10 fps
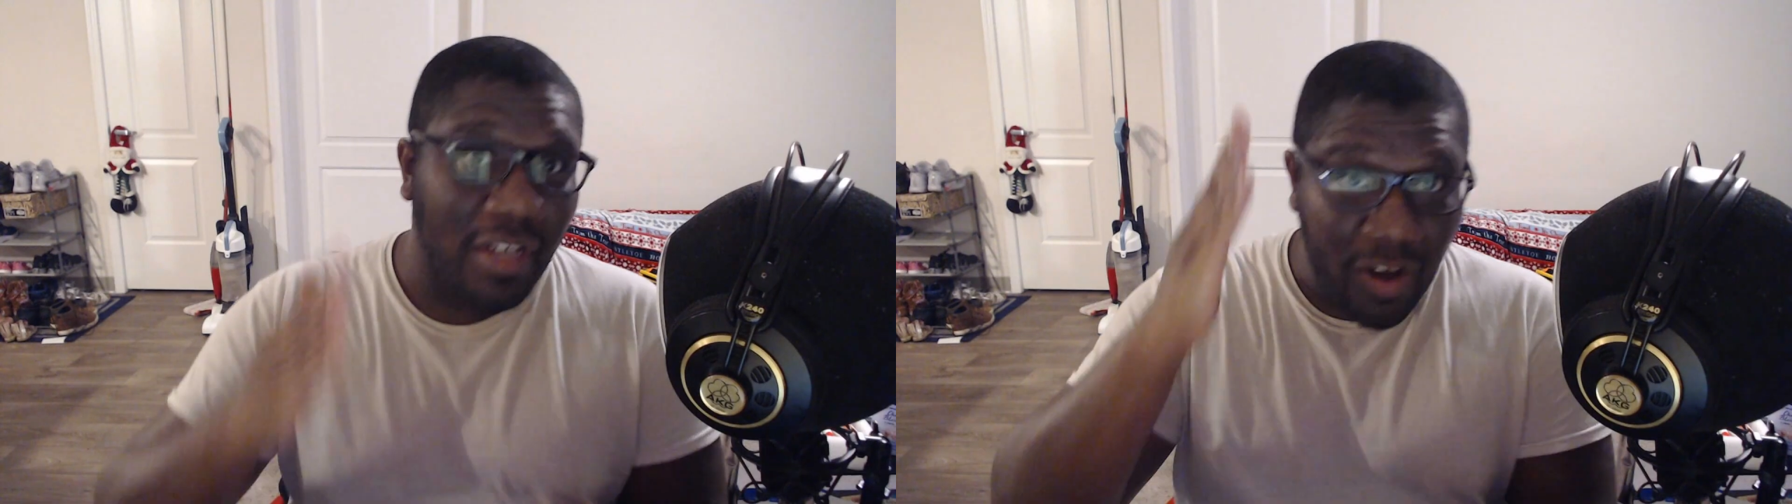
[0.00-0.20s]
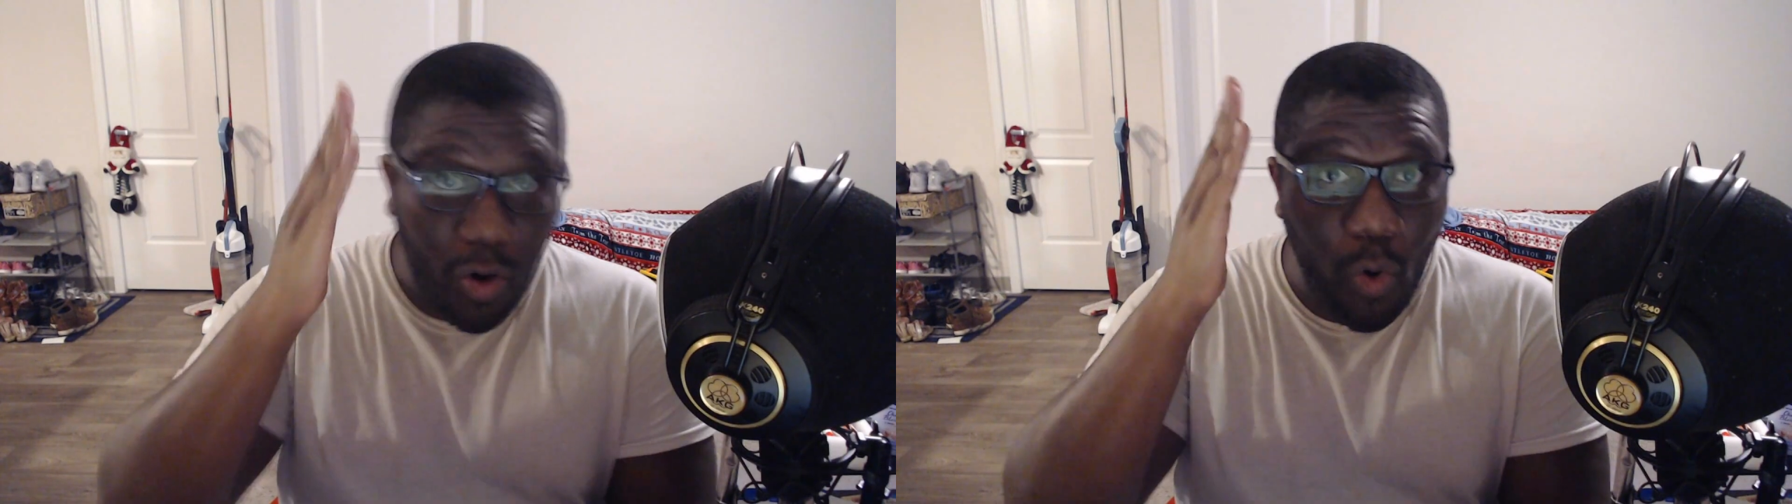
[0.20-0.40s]

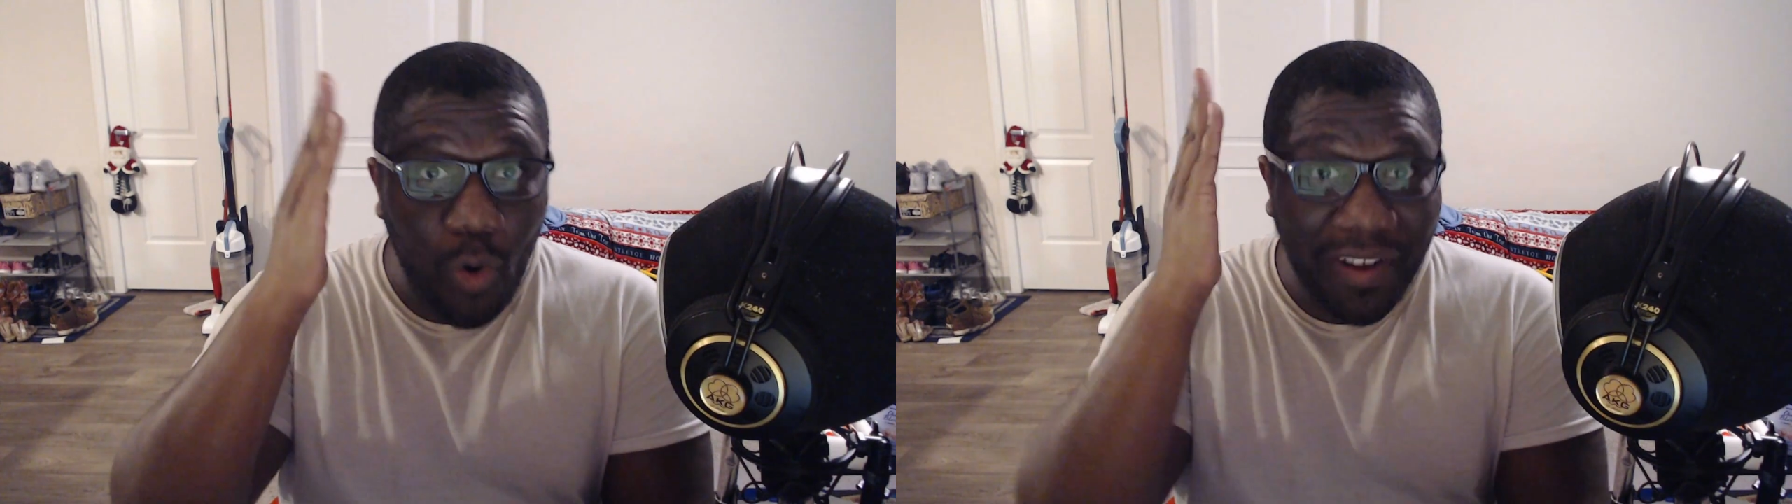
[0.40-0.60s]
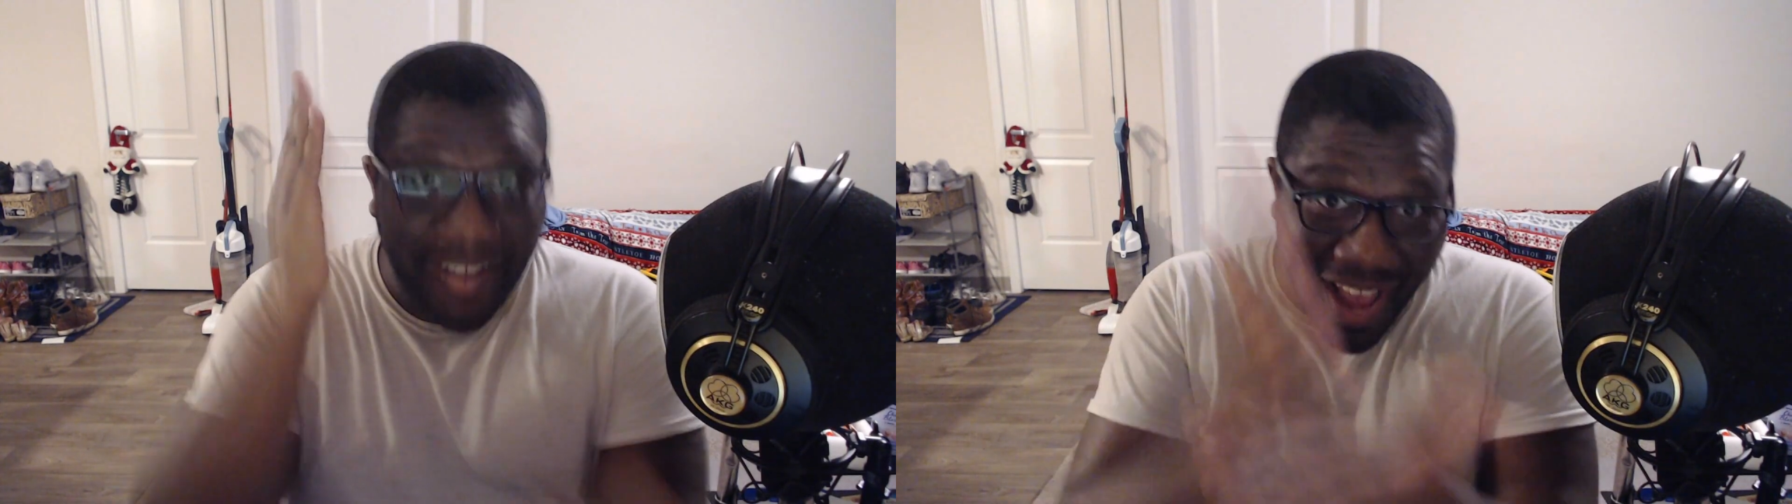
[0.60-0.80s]

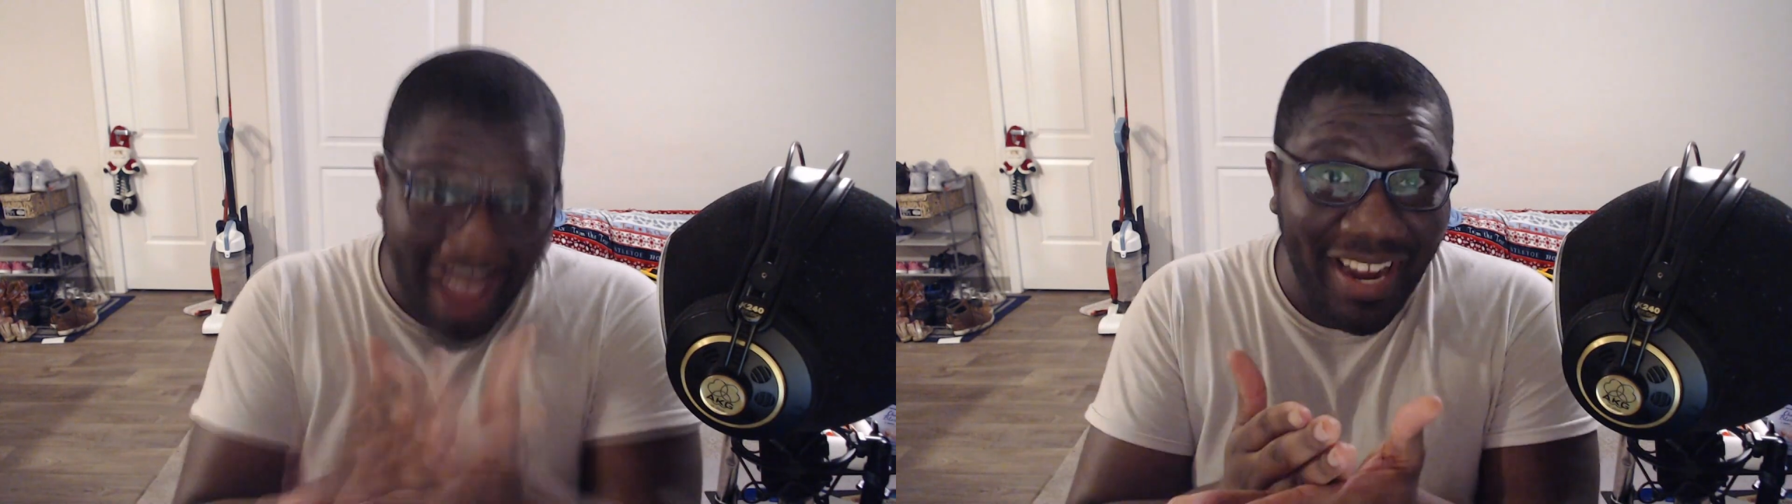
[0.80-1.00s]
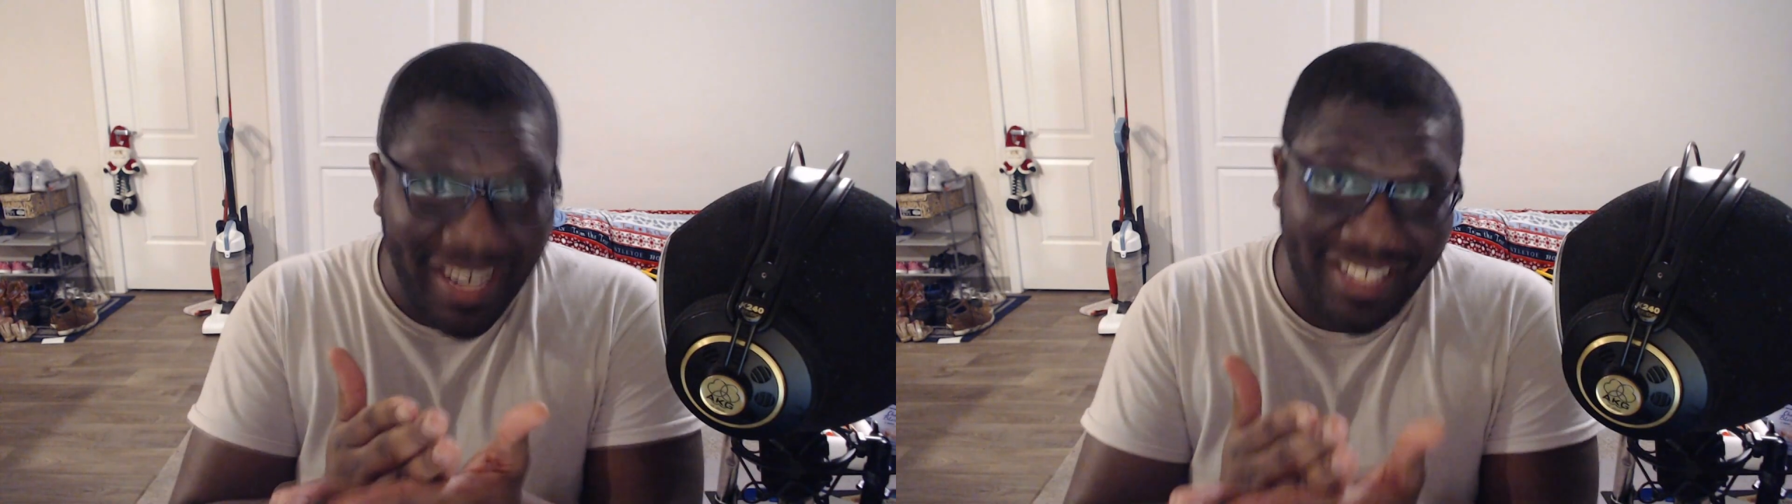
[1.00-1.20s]

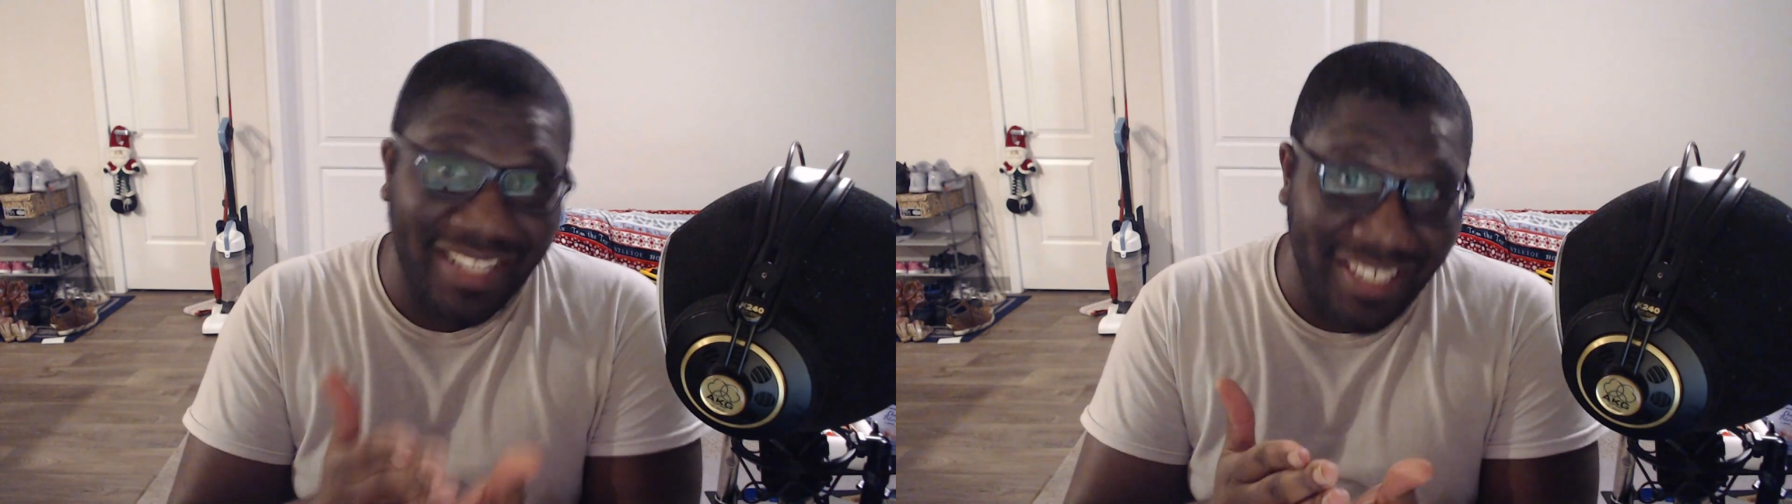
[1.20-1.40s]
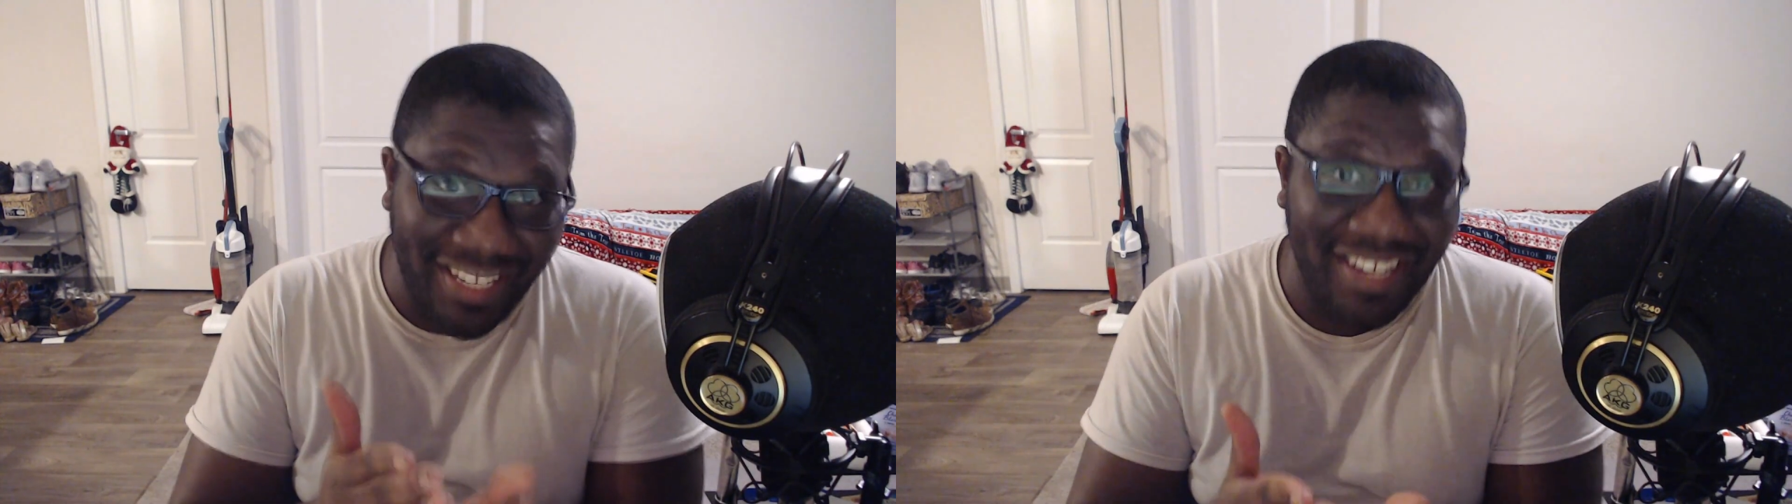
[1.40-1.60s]

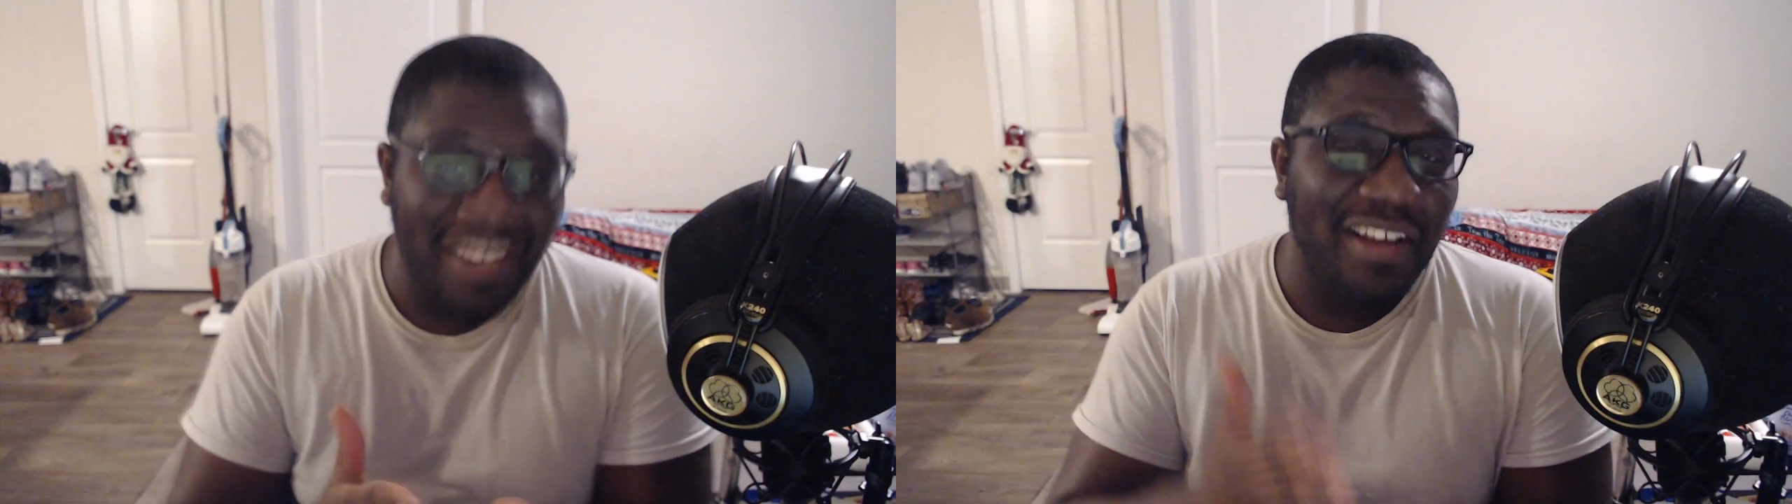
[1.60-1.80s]
Organically